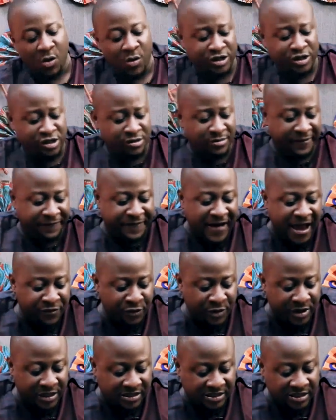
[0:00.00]
Question number
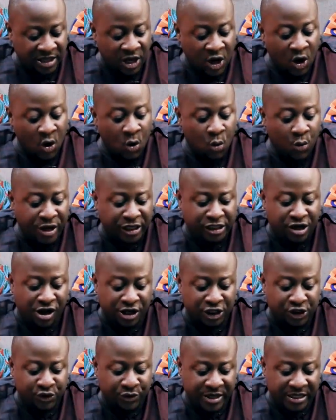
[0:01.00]
five reads, which
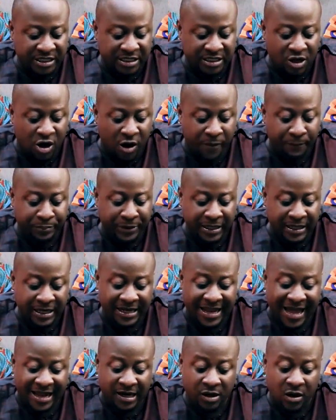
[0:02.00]
country is
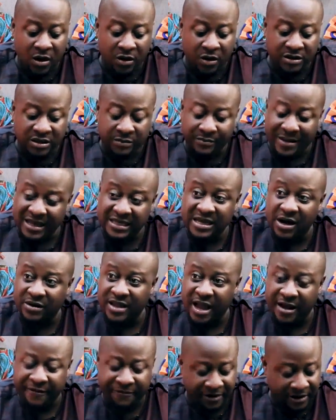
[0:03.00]
completely landlocked by
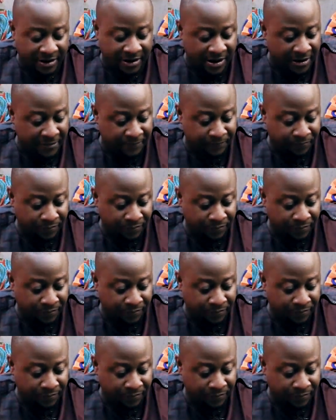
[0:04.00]
South Africa?